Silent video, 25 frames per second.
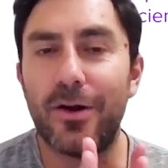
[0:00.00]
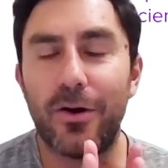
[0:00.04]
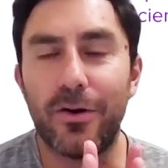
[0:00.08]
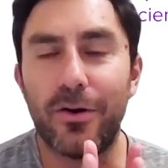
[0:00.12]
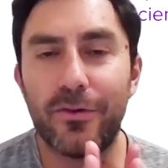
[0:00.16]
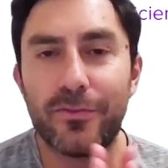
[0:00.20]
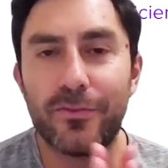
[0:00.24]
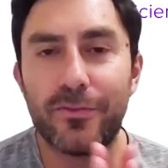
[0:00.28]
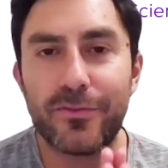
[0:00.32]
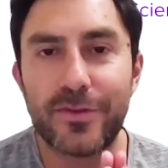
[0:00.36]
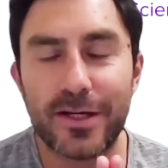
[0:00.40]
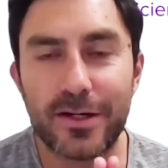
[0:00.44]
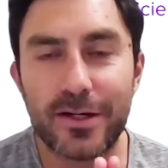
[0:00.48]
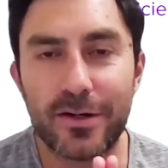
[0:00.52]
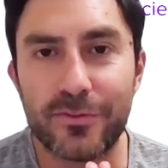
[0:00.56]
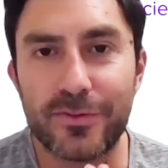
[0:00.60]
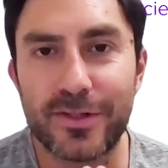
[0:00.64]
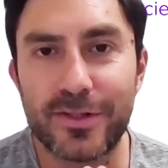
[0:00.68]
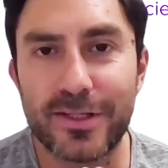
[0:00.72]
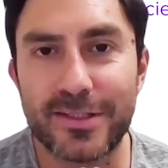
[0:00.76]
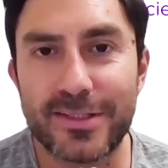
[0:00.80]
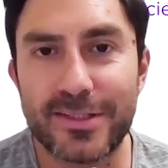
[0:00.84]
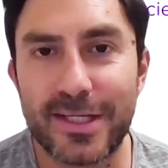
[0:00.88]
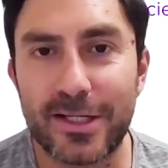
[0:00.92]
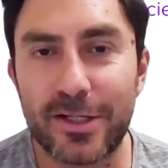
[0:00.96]
of
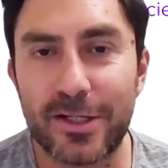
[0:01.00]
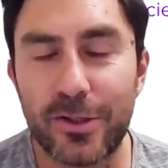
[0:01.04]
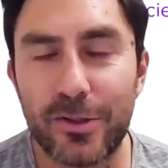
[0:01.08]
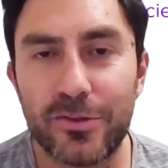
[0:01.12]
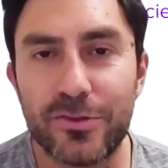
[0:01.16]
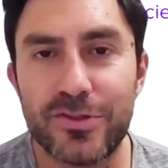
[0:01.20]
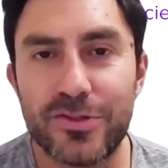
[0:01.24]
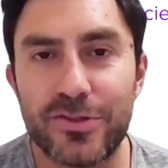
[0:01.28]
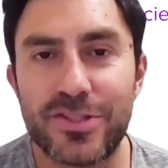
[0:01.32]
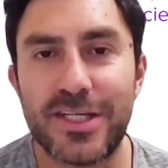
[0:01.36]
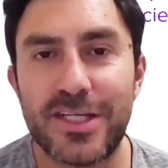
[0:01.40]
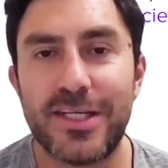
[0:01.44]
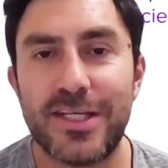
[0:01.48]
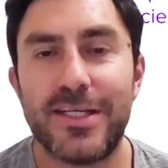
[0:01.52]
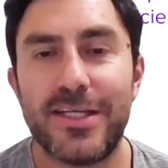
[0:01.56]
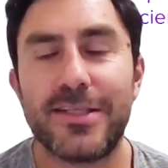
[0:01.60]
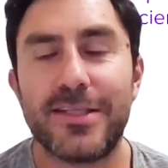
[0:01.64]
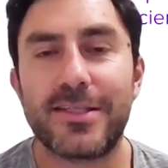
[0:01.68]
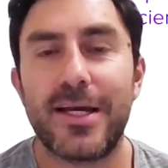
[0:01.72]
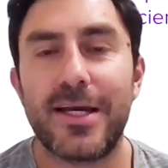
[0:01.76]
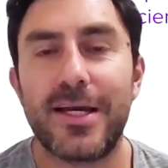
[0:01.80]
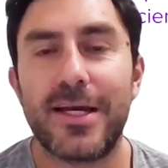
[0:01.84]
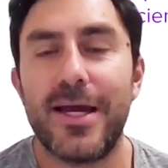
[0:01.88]
the technologies,